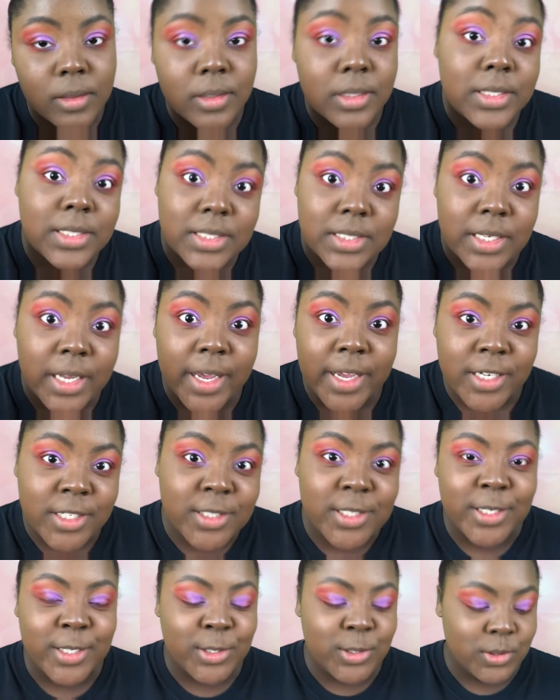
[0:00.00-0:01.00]

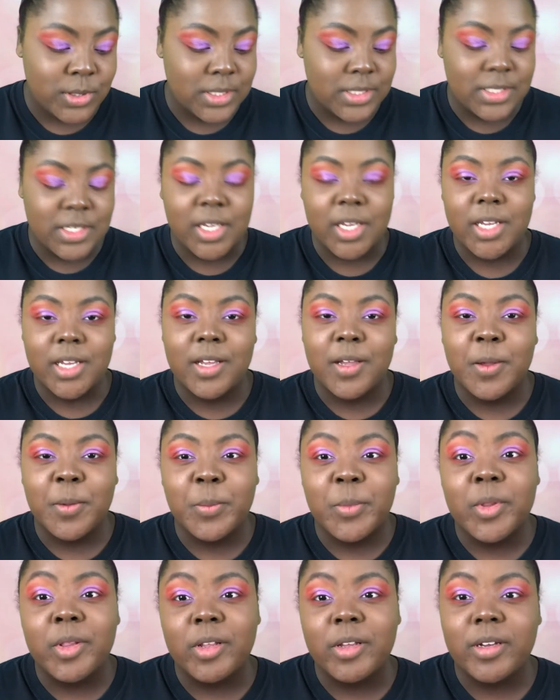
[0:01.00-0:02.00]
snatched, I guess you could say,
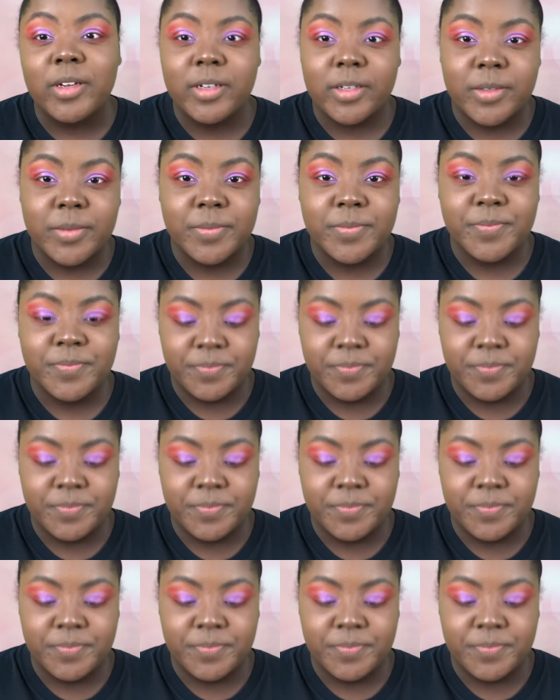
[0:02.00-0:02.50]
look.